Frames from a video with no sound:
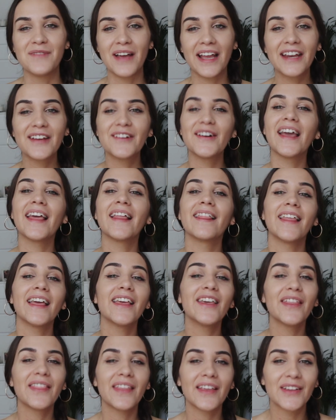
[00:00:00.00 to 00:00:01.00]
Anyway,
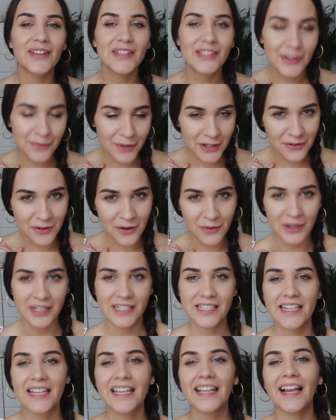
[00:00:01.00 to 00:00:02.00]
thank you so much for
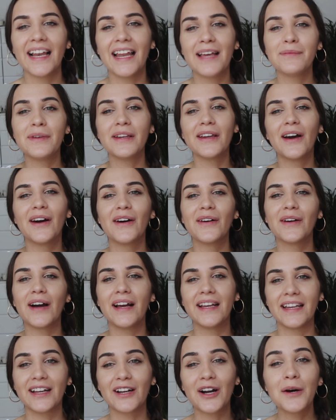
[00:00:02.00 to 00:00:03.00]
watching. Let me know
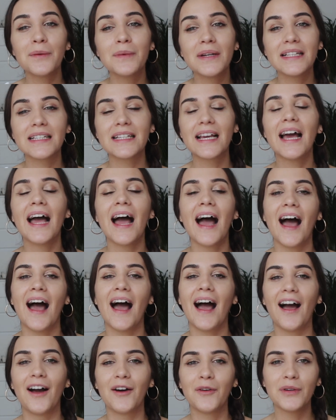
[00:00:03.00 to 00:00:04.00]
in the comment
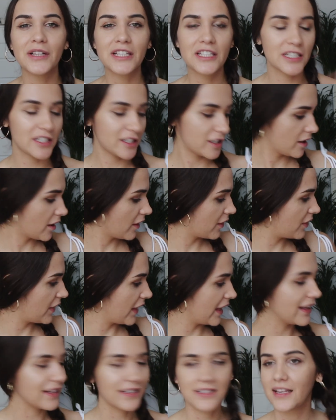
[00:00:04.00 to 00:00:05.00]
which
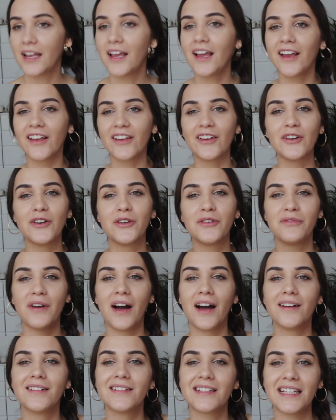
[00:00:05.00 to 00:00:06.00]
things you
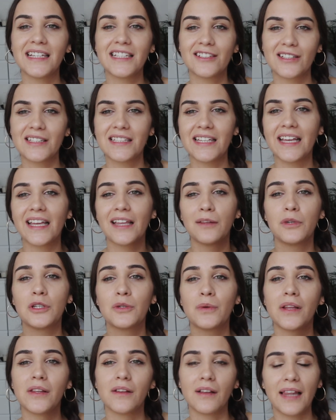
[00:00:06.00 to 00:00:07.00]
found interesting and
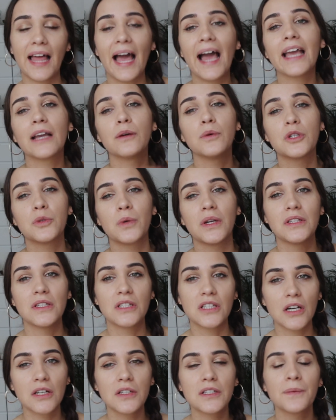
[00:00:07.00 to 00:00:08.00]
which one you like, which one
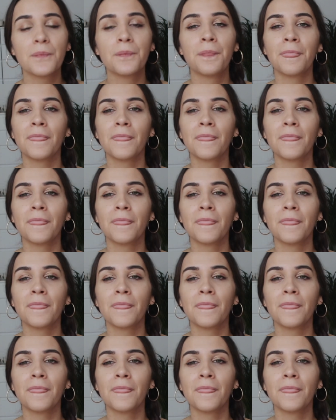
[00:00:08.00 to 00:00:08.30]
you don't,